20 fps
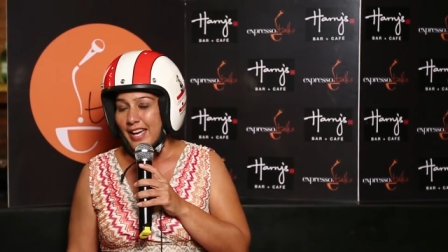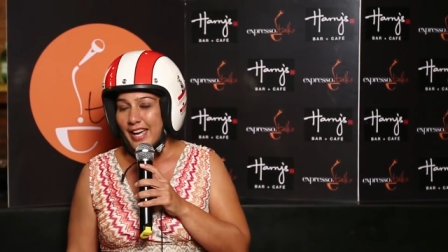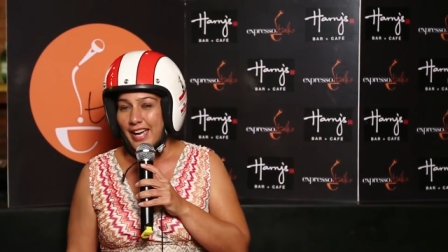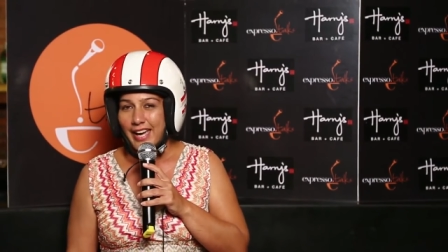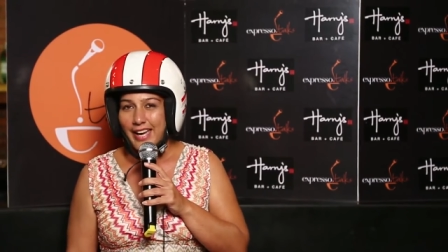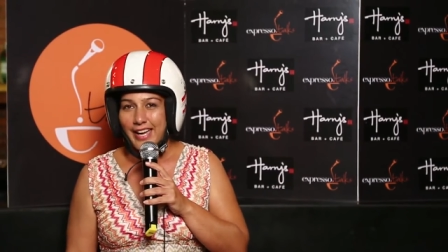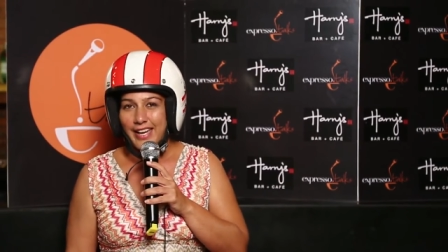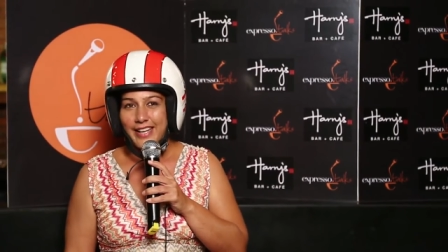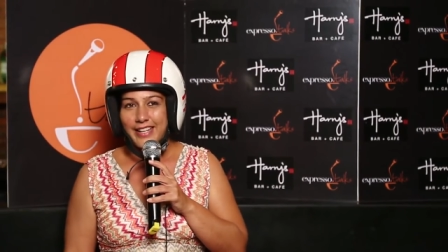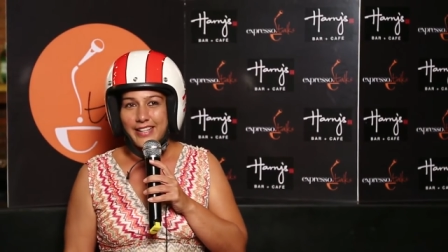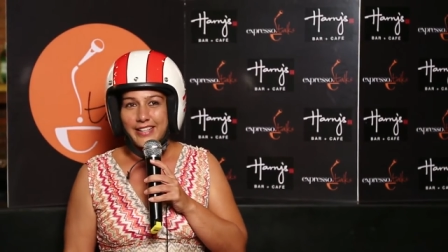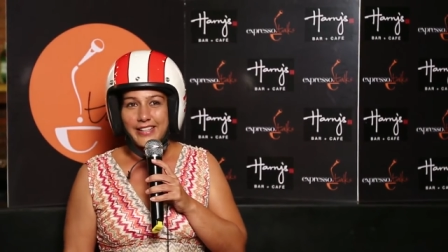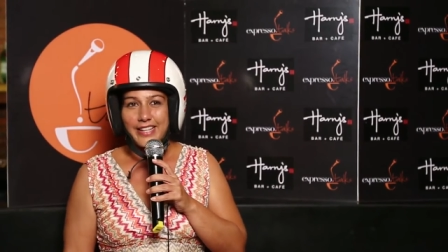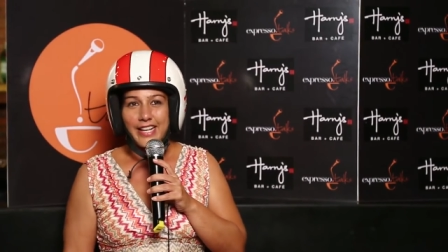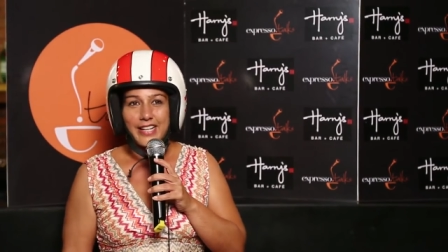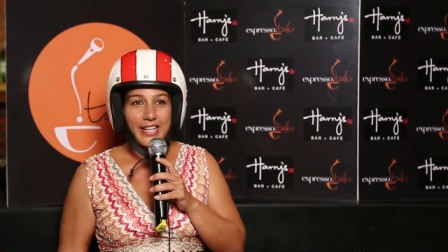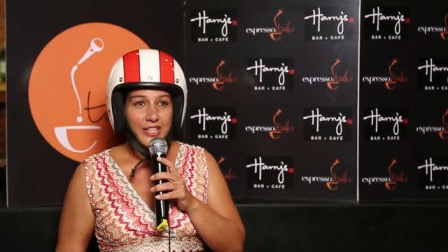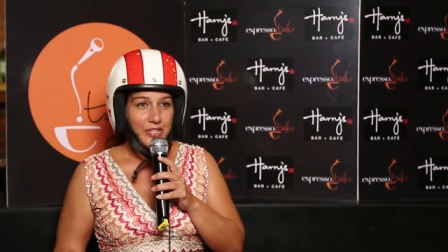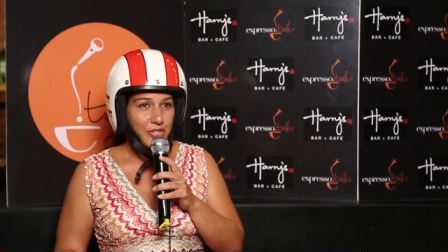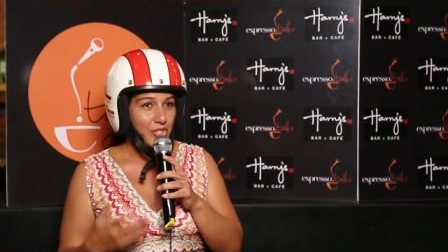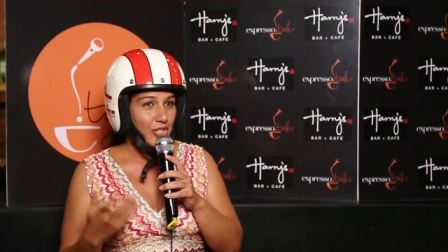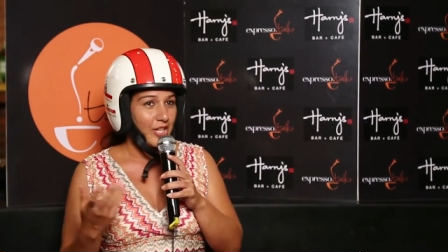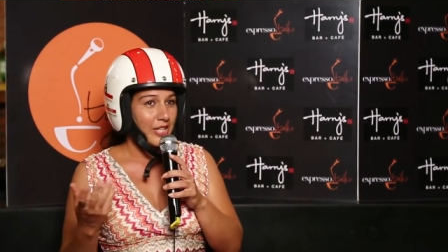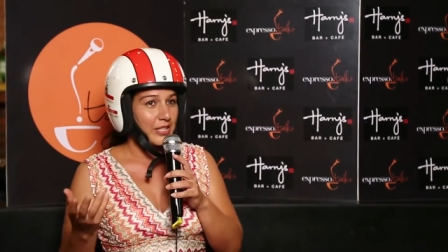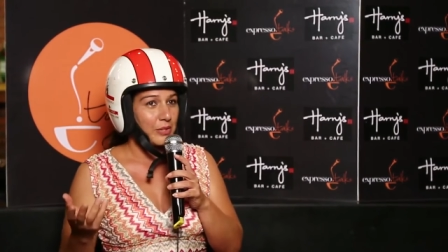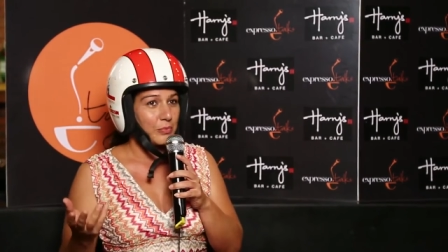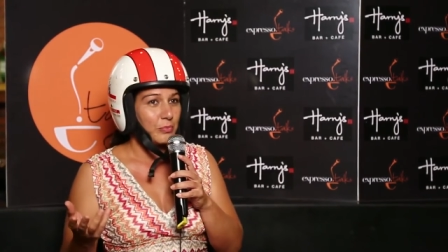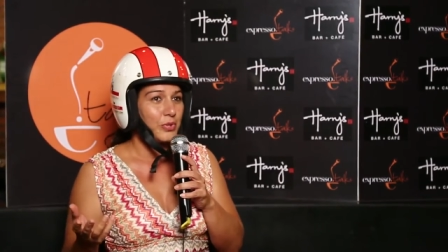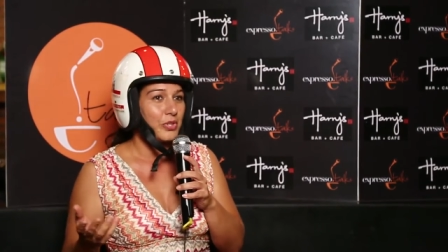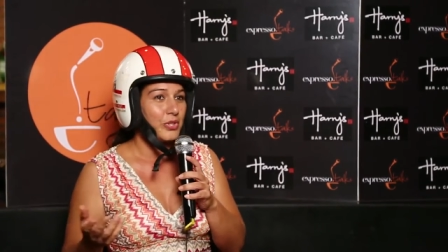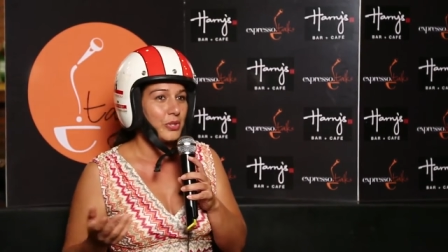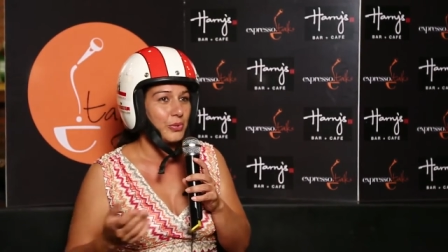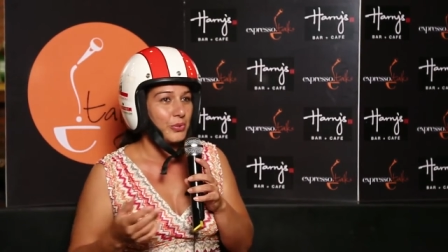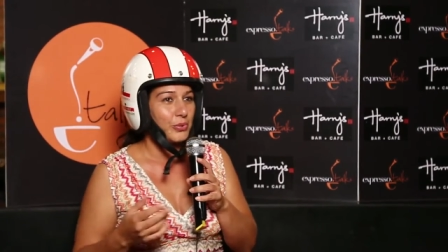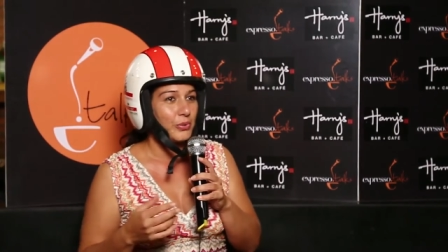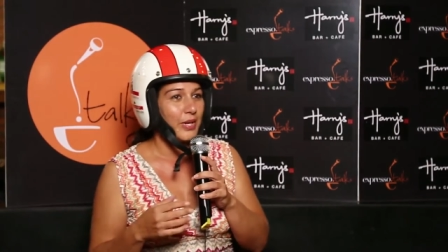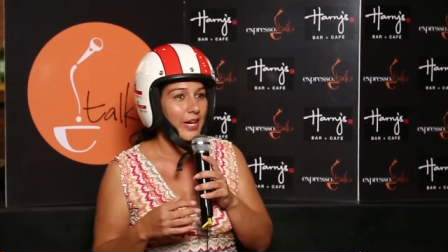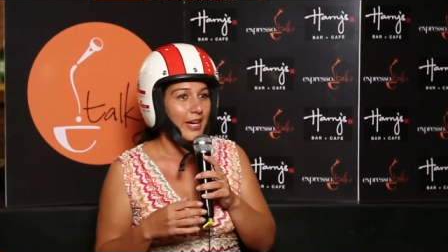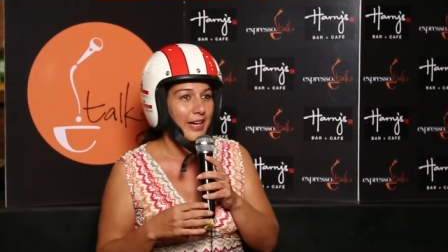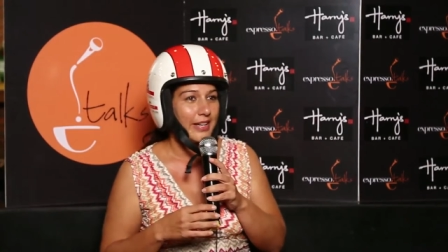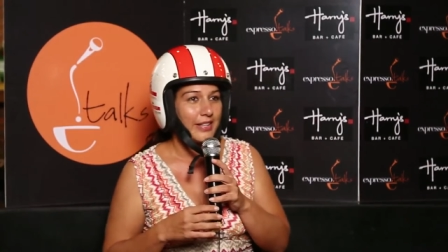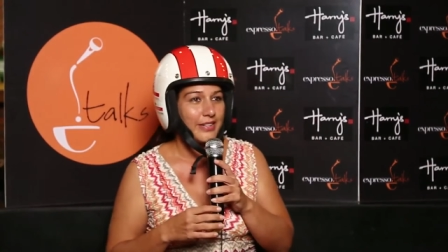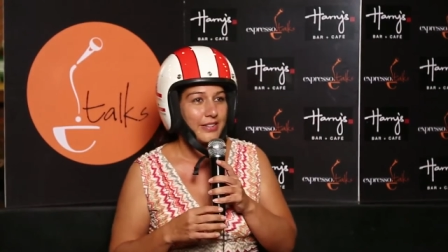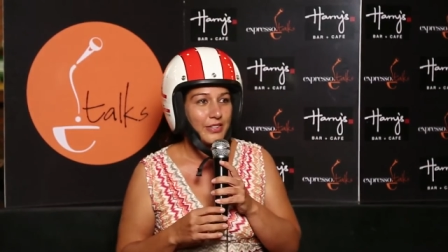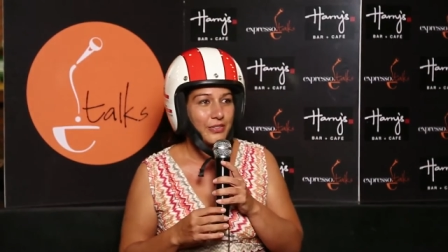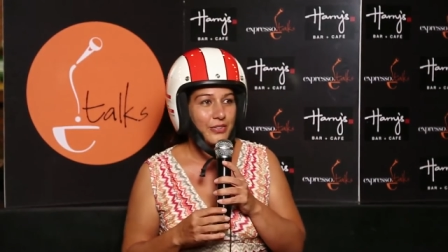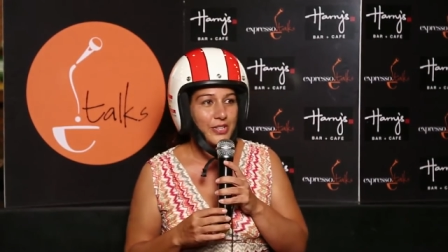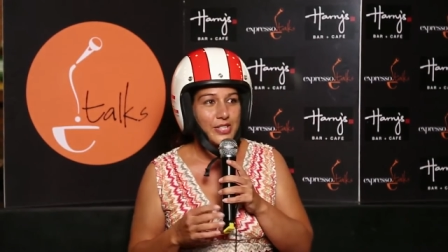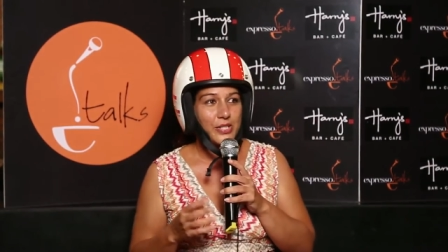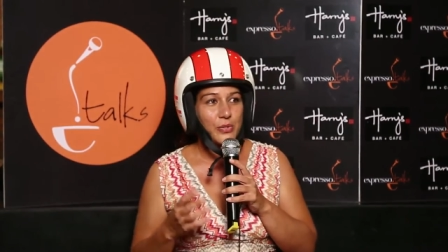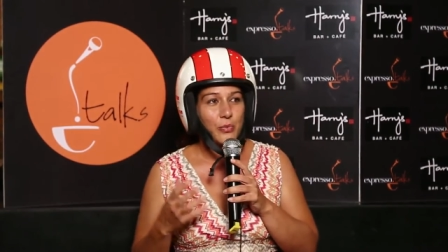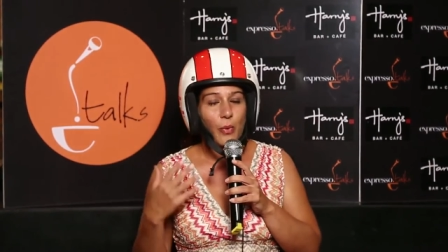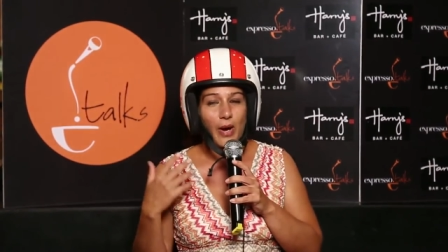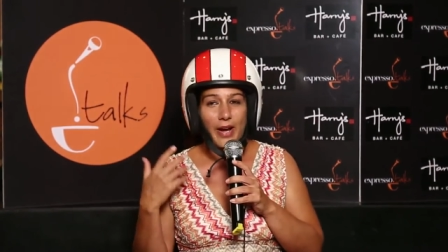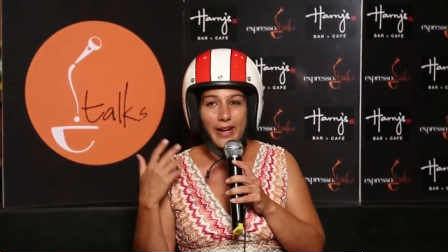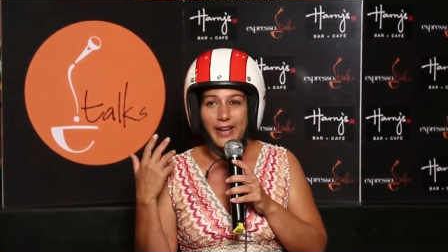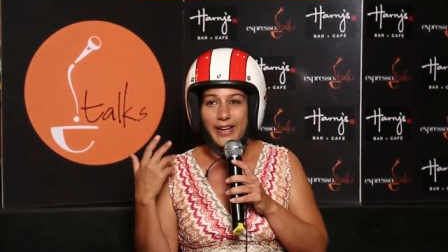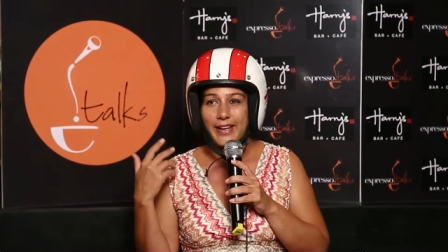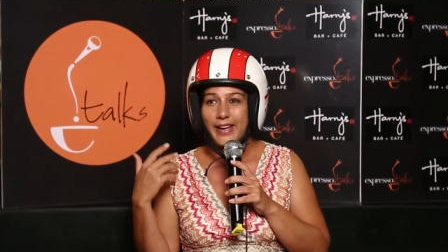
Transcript: and I'd like to share them with you and the reason why